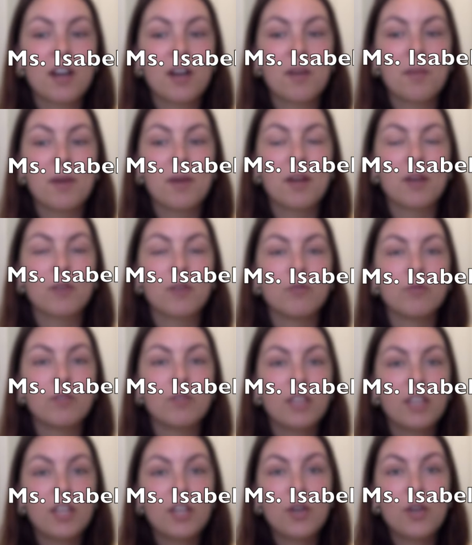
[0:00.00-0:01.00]
about a
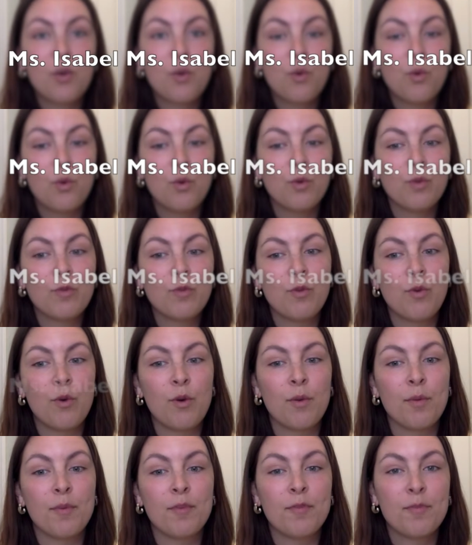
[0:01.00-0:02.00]
really cool
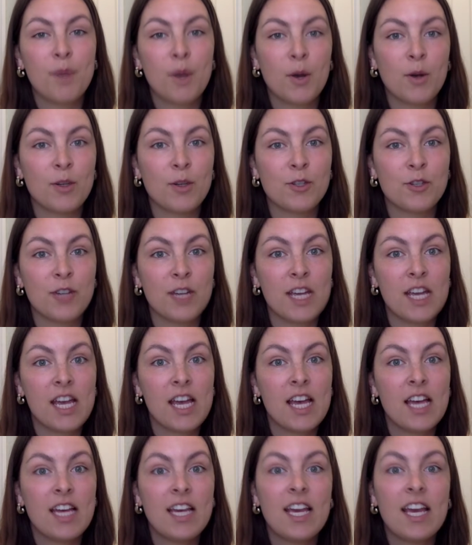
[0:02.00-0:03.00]
form of poetry,
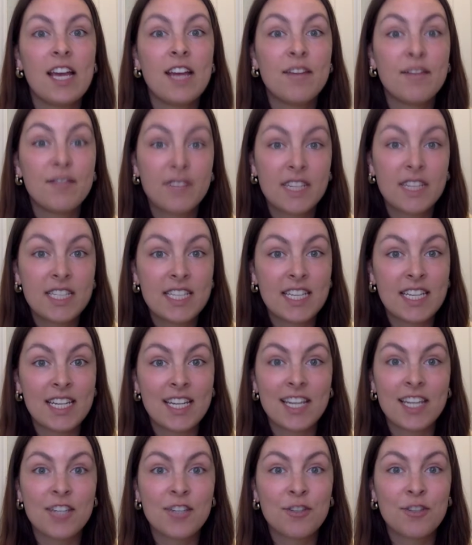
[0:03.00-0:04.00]
invented
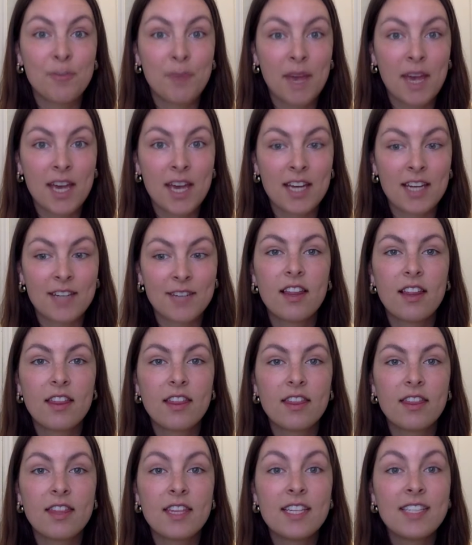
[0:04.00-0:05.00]
in Japan.
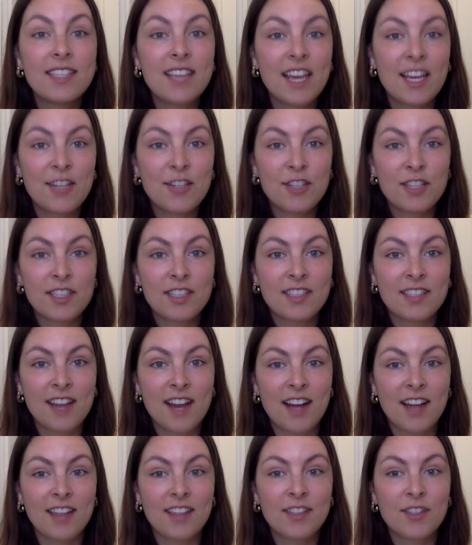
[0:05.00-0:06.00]
This ancient
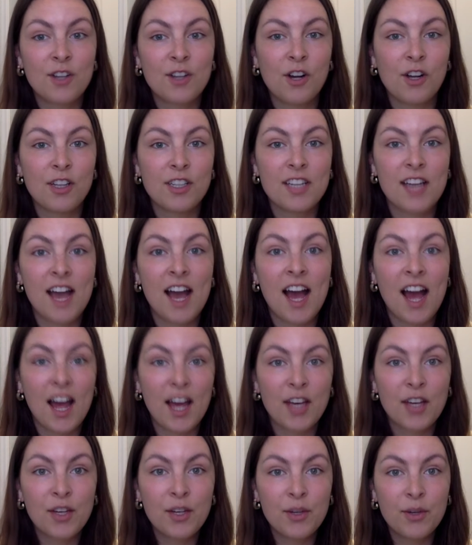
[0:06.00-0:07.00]
style is called a
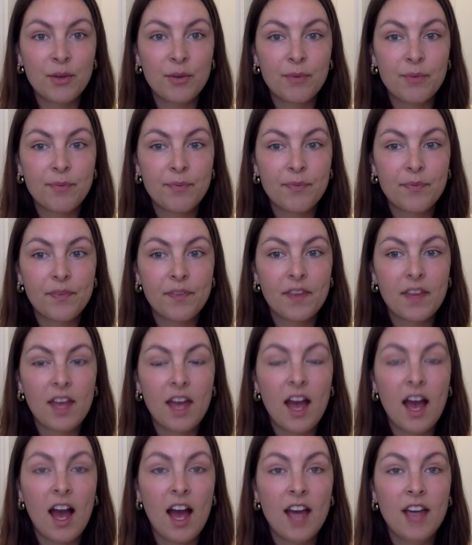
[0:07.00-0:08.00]
haiku. A
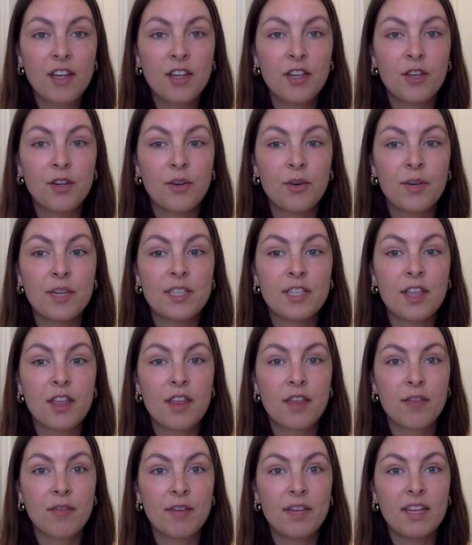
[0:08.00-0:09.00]
haiku is a
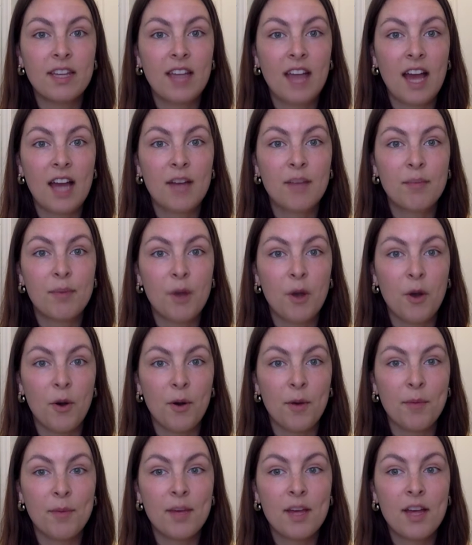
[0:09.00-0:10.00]
3-line poem